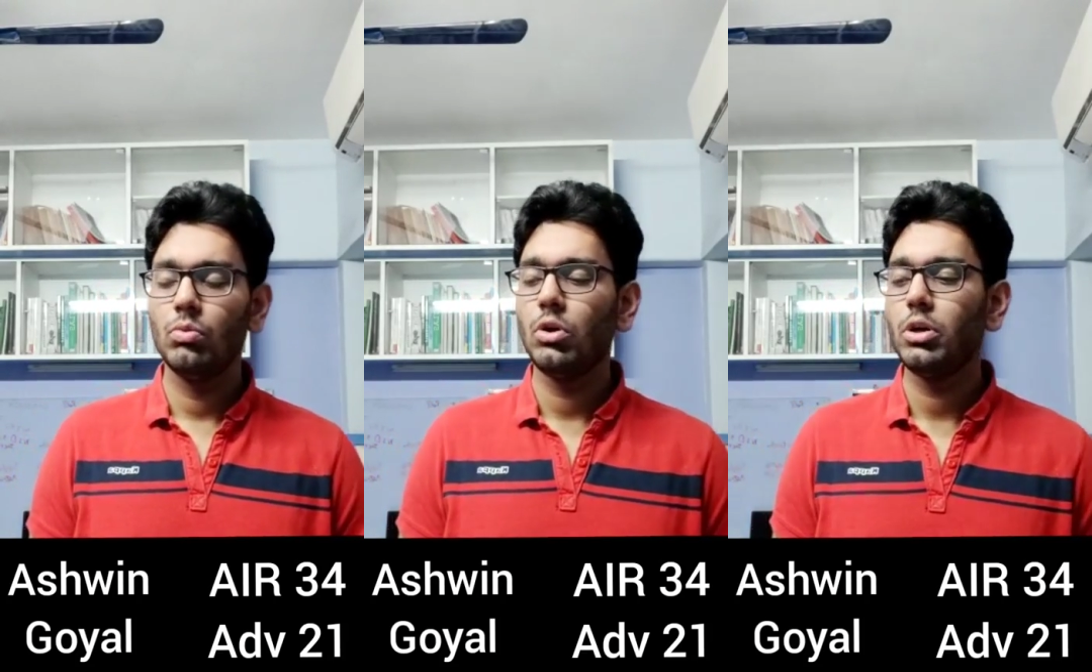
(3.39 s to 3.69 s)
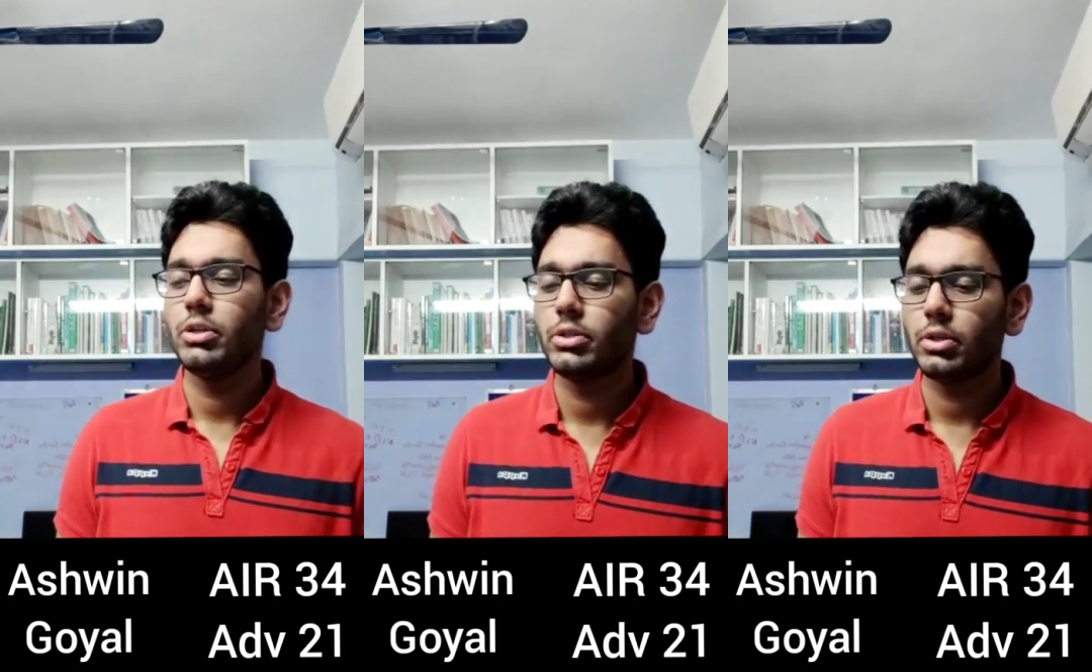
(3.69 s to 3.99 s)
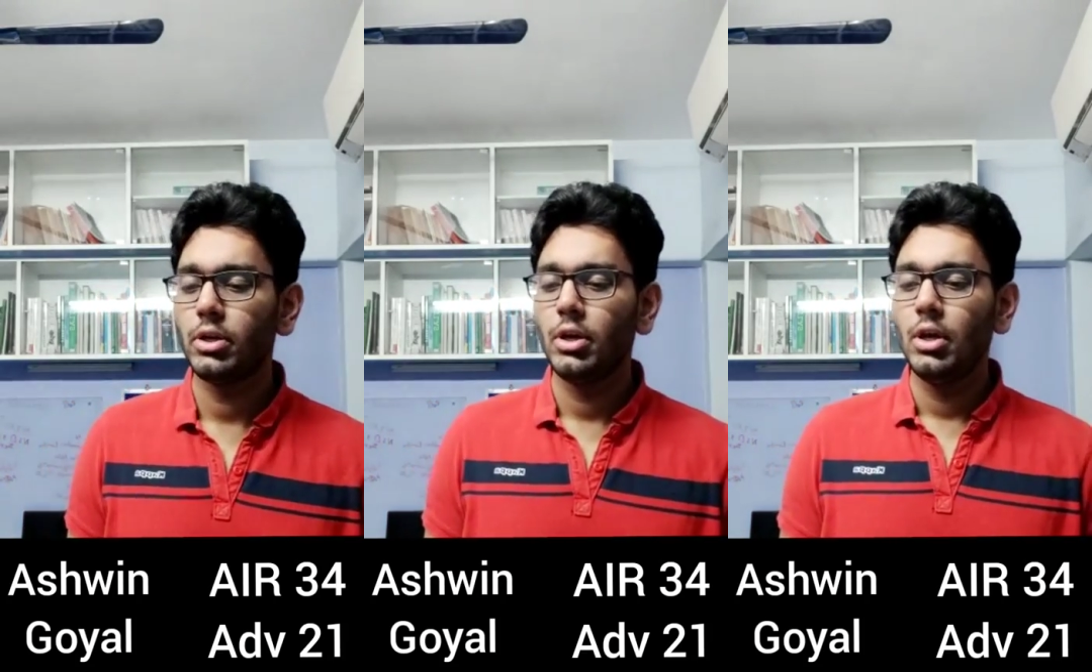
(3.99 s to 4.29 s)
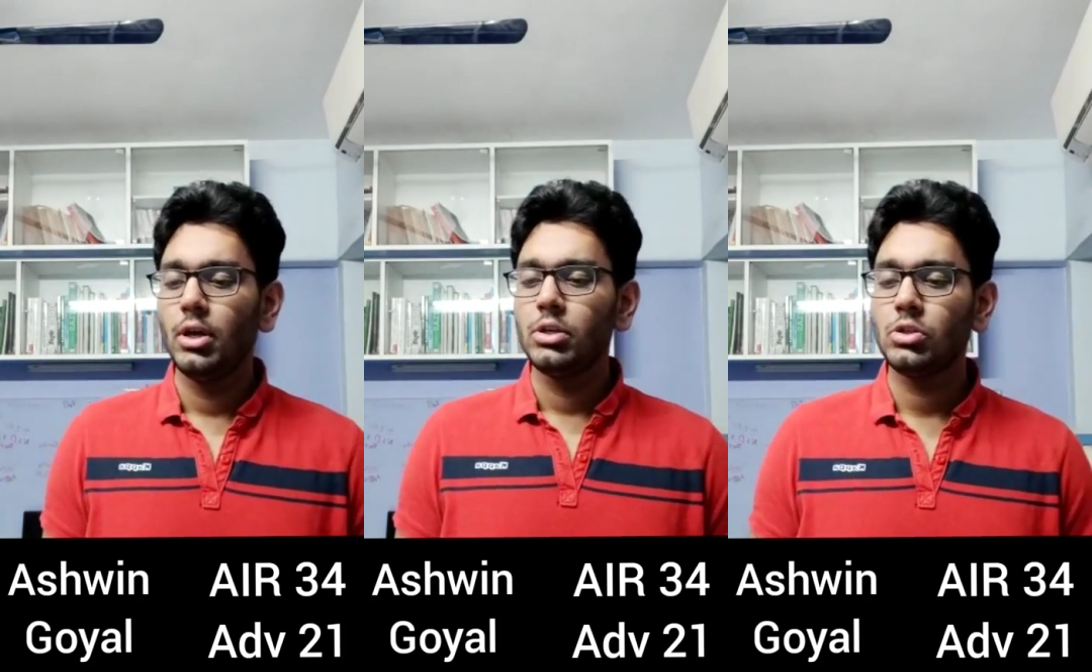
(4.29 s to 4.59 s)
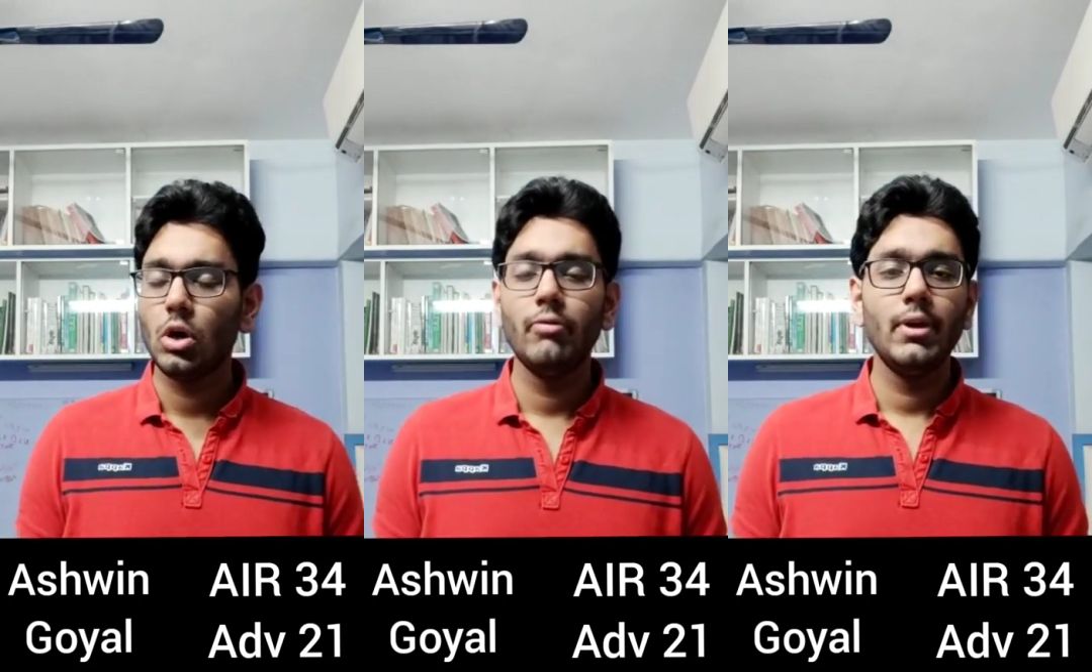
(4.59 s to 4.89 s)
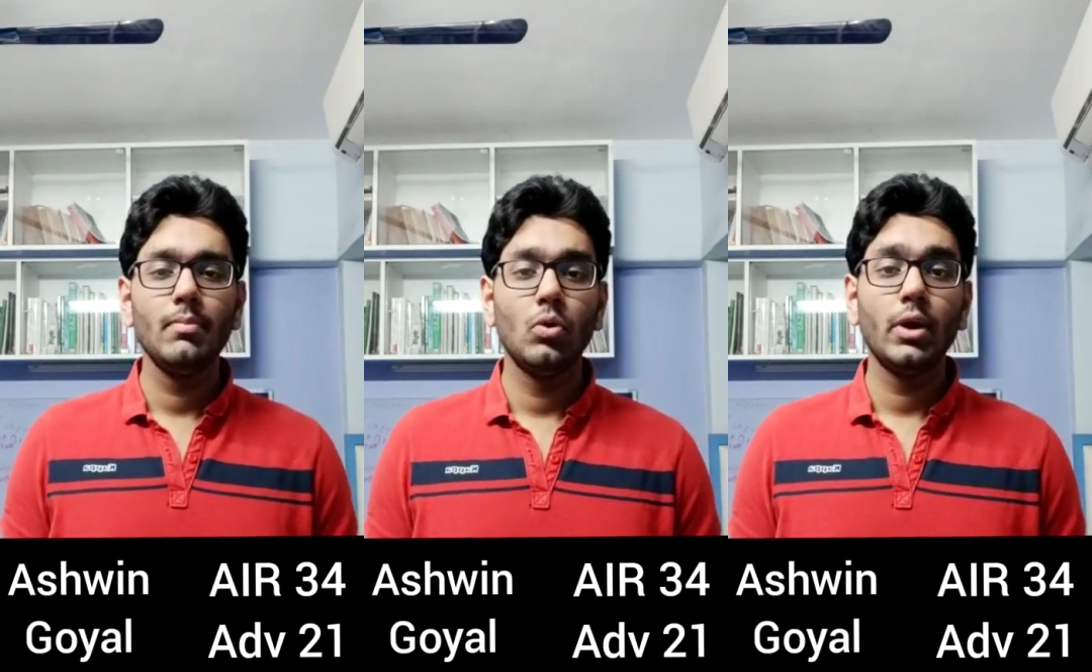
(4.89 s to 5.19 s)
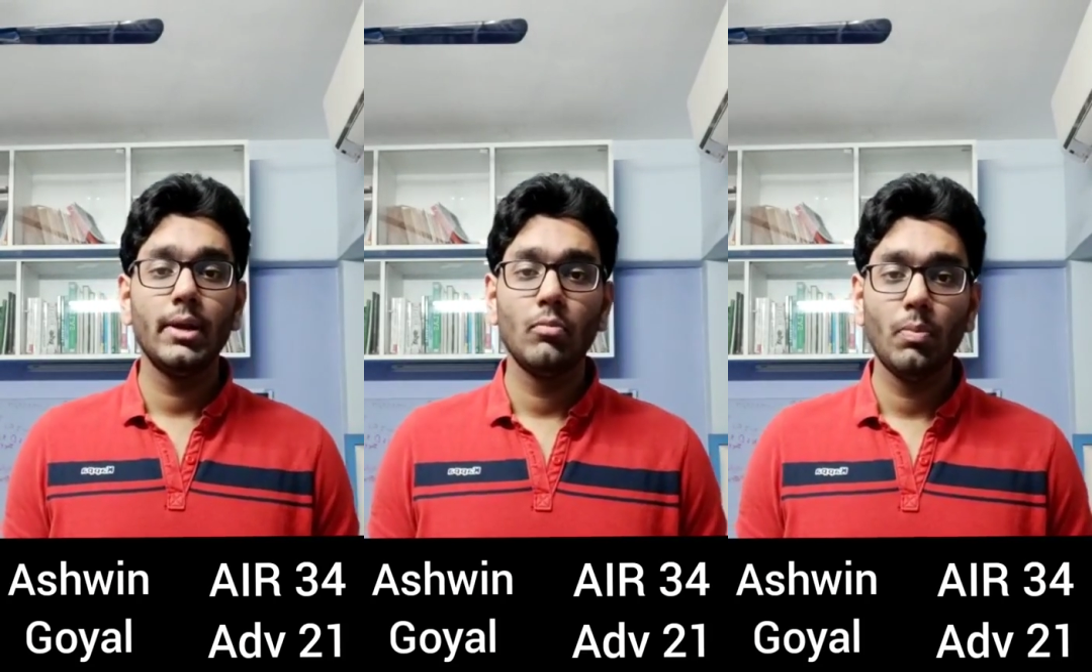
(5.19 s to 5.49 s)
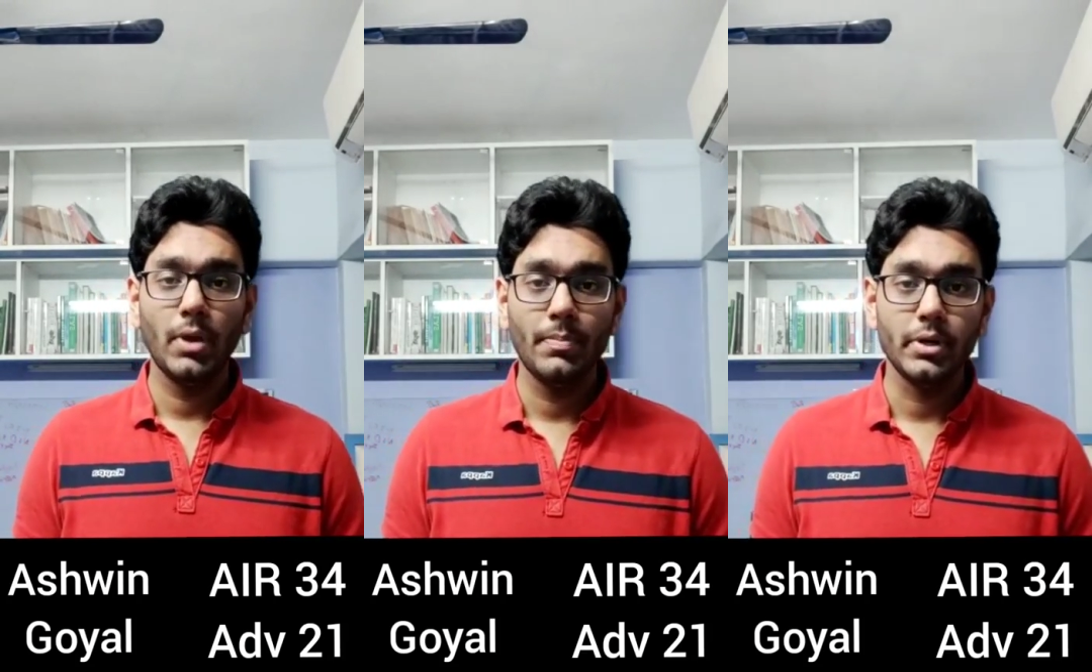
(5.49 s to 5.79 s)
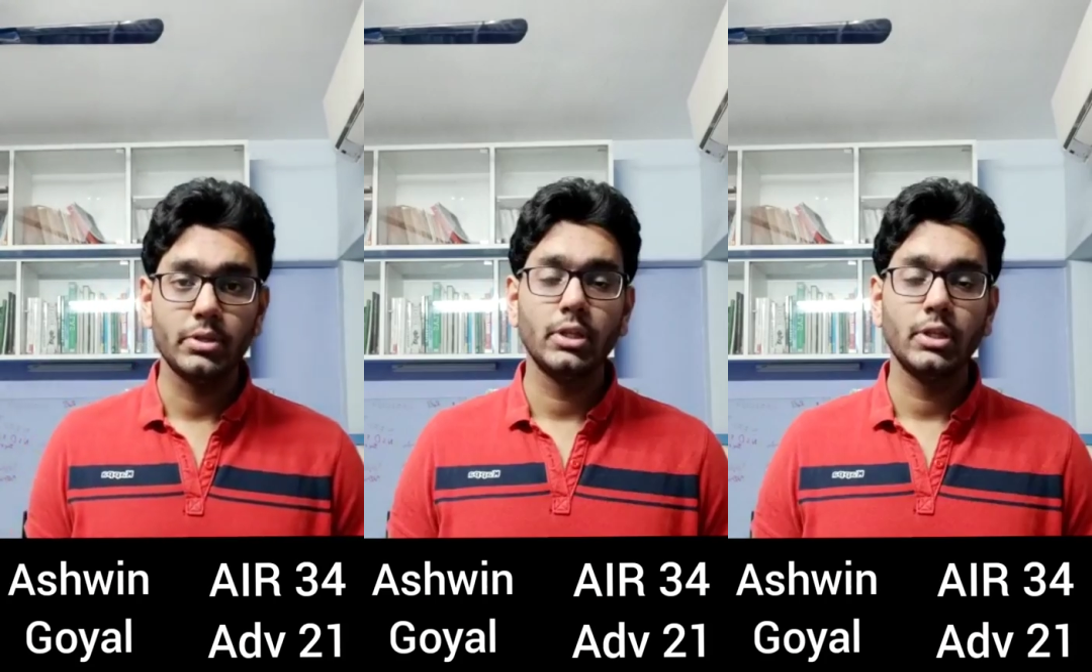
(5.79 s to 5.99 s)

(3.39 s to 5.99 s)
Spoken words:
was solving more and more papers.